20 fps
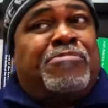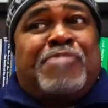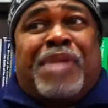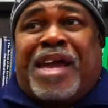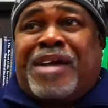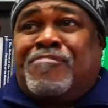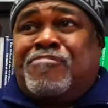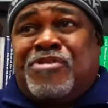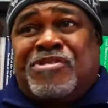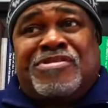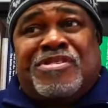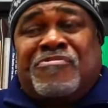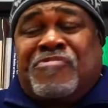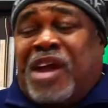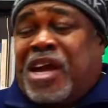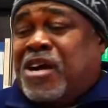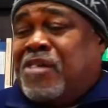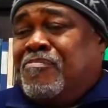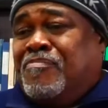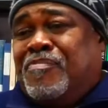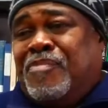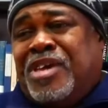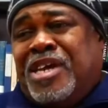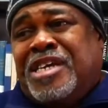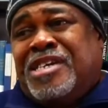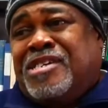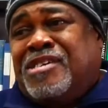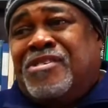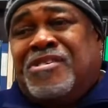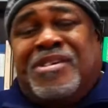up black books and rack up
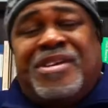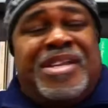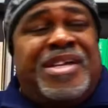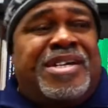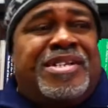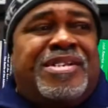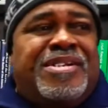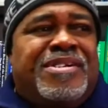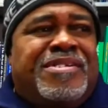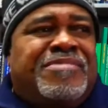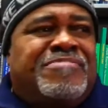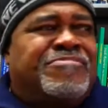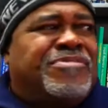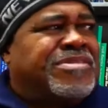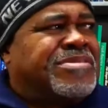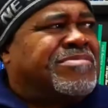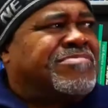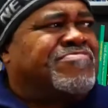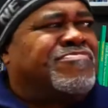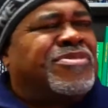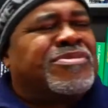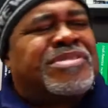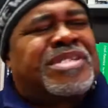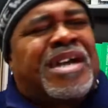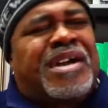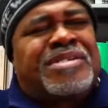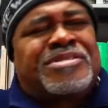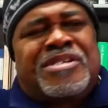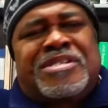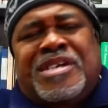ink and all that, but most of the
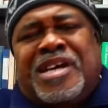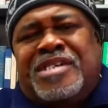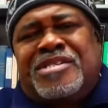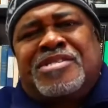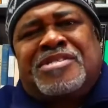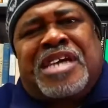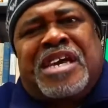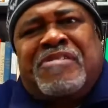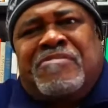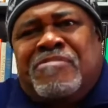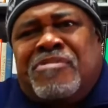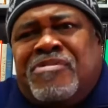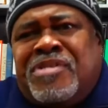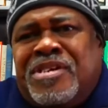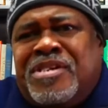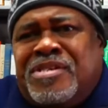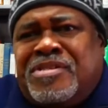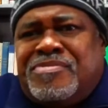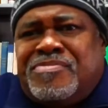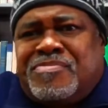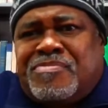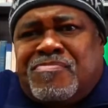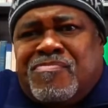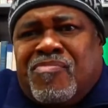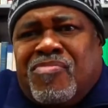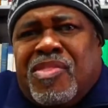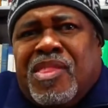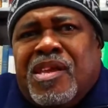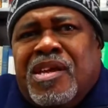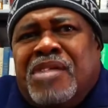time, sometimes I just gave them away.
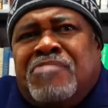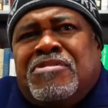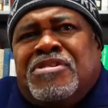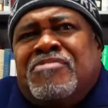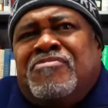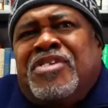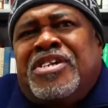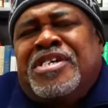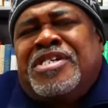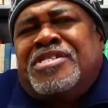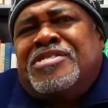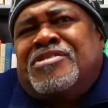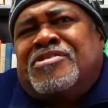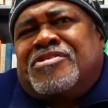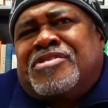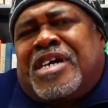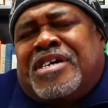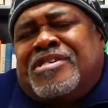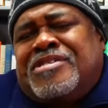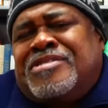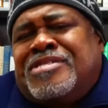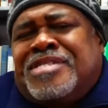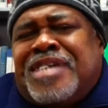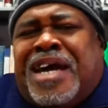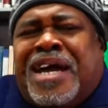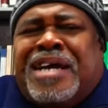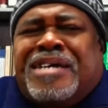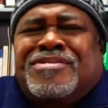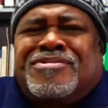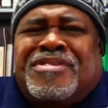Yeah. When they really ended because I couldn't
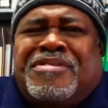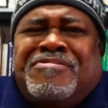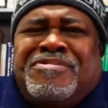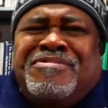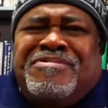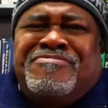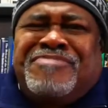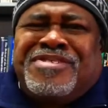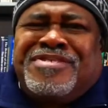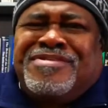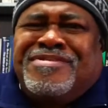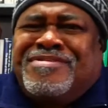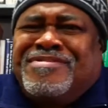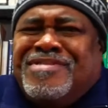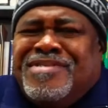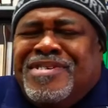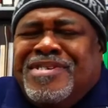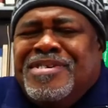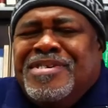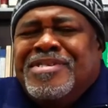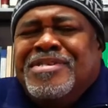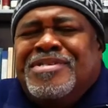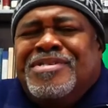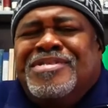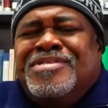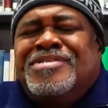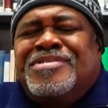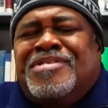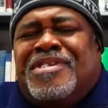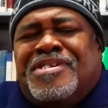tag, so I really wasn't
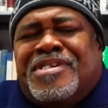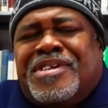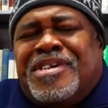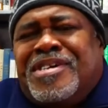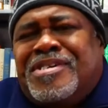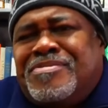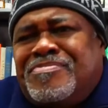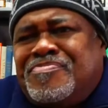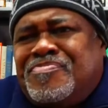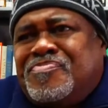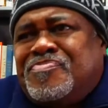into all of that.